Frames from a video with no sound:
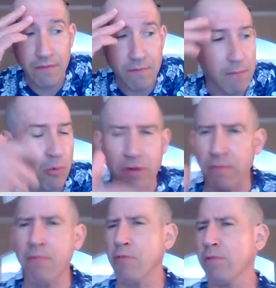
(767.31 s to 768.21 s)
Remember
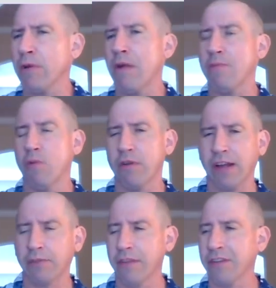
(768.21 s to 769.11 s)
when we read War's
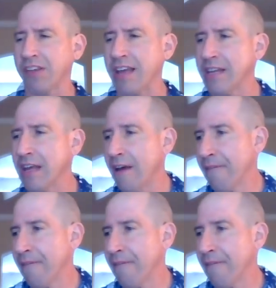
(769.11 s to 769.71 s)
Held to the State,